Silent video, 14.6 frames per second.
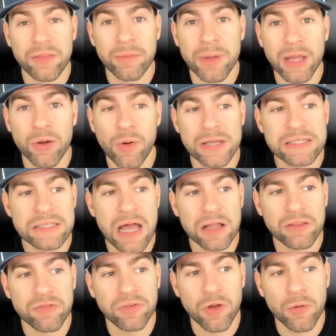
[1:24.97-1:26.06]
of the Bitcoin
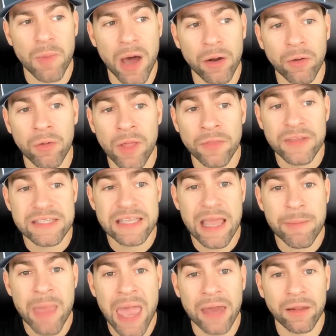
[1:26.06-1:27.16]
stock to flow model, the
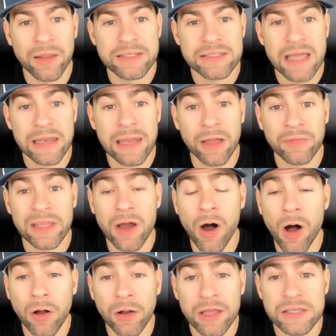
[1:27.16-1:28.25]
same analyst that nailed the
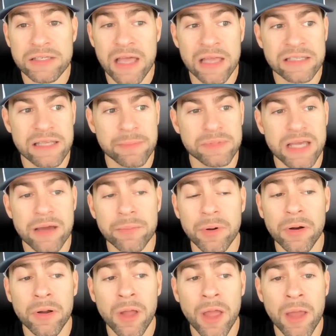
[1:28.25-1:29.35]
August and
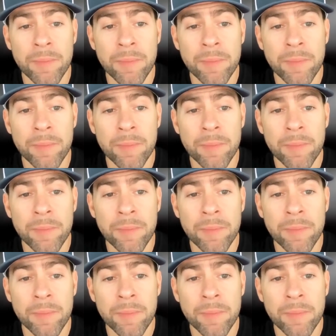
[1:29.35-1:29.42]
September